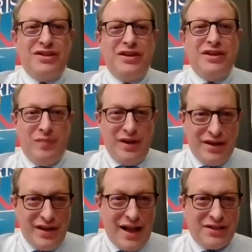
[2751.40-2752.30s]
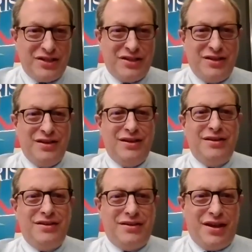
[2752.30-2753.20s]
it would be a yes.
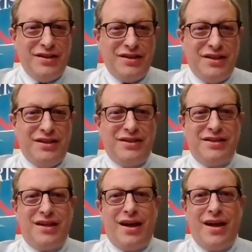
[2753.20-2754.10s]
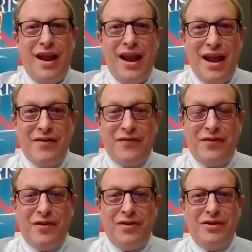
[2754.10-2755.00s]
Dozens, a
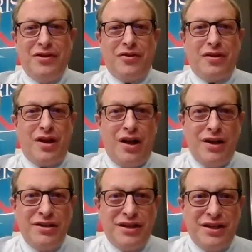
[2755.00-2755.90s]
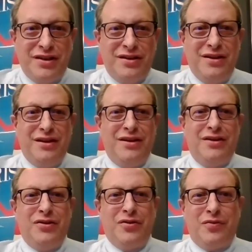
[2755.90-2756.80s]
handful, your cousin,
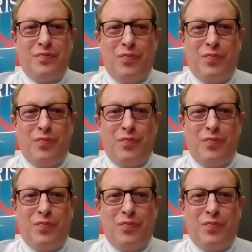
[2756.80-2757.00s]
your